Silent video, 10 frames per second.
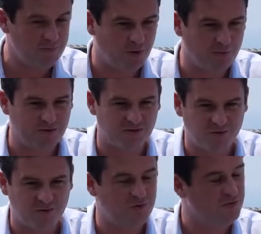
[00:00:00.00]
very popular.
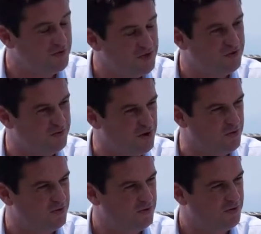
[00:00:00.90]
So if you think you
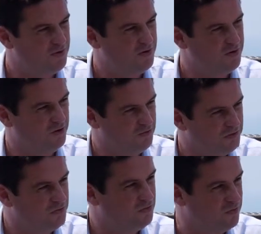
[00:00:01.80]
know lots
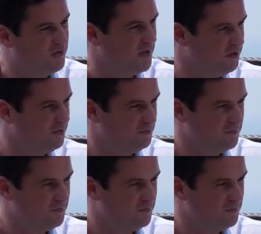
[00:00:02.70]
of trivia,